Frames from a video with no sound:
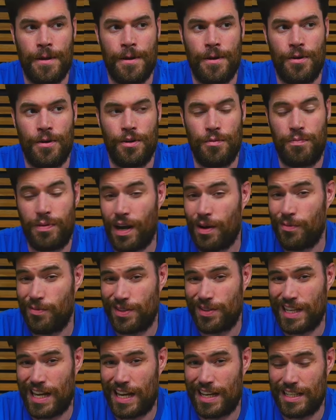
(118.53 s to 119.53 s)
The problem
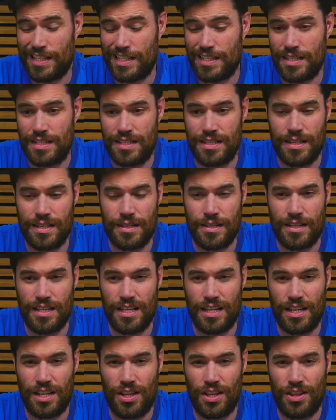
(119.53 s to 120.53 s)
with that is
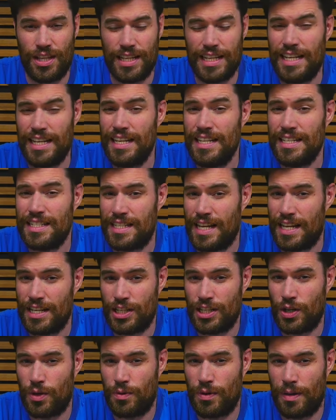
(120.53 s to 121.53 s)
the keys tend to
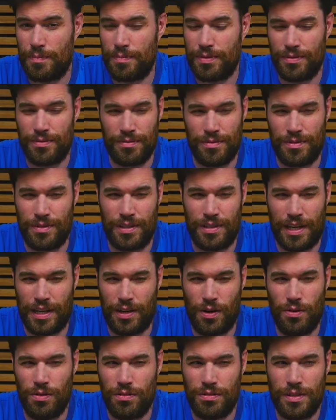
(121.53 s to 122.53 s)
go up. Like
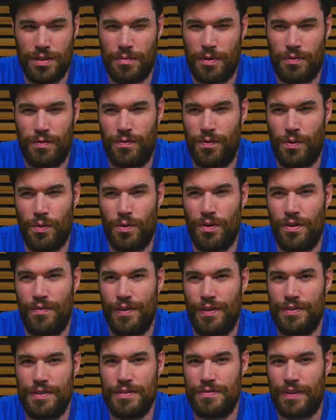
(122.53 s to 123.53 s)
Hulk number
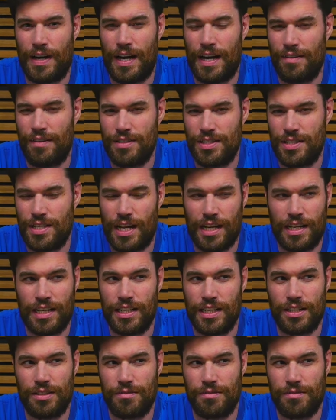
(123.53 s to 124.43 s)
455 is not going to